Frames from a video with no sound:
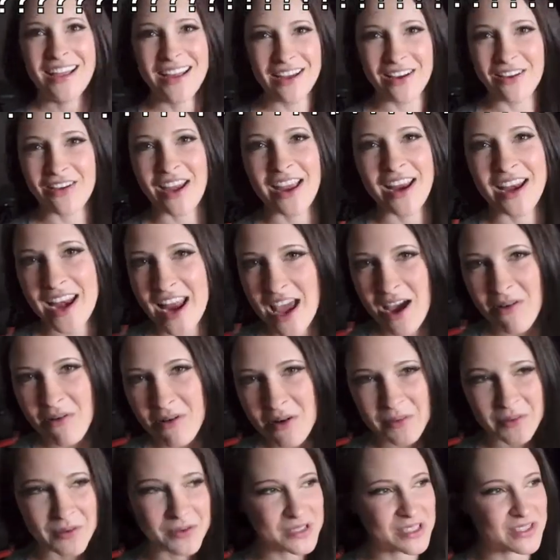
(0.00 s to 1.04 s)
okay, now
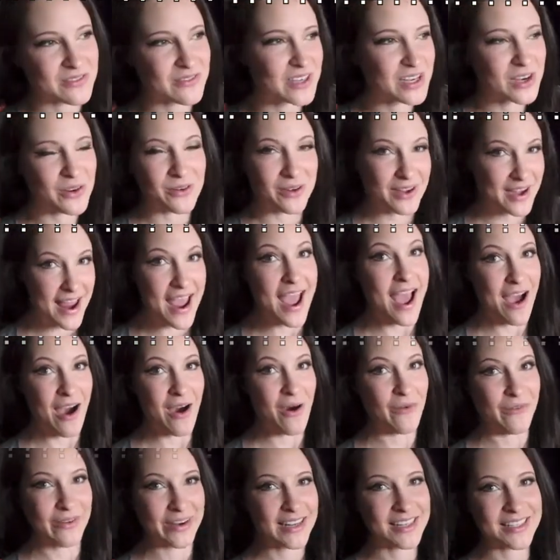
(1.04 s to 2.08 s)
I'm gonna post a video
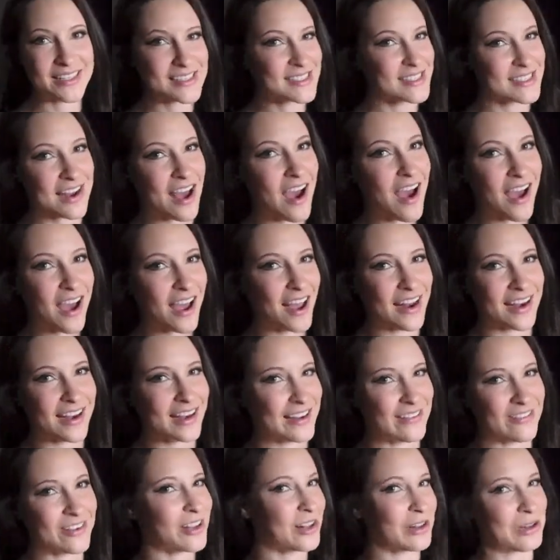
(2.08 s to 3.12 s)
now when it's not
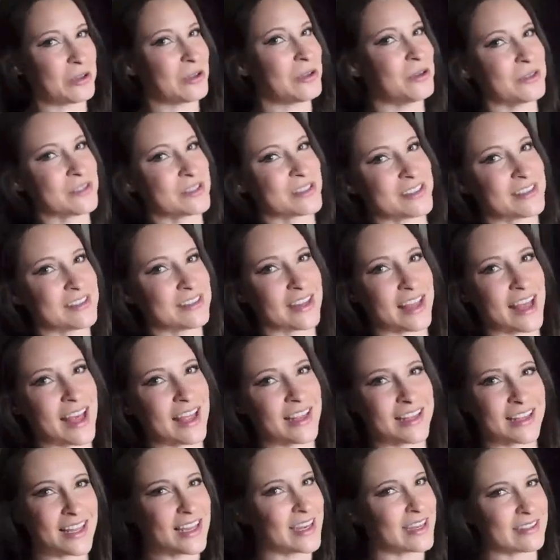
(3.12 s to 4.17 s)
even close to
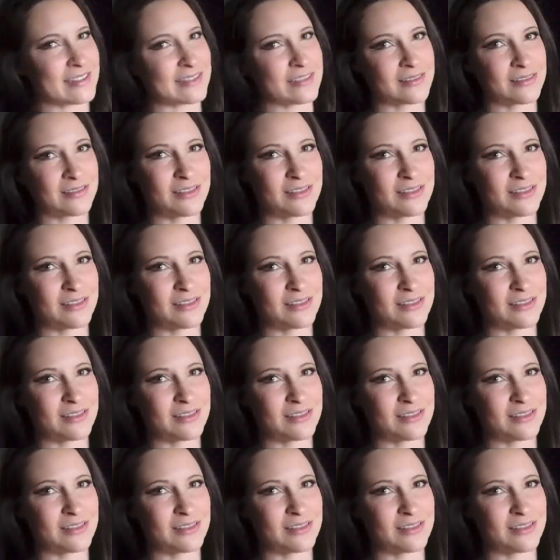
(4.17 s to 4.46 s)
that, like,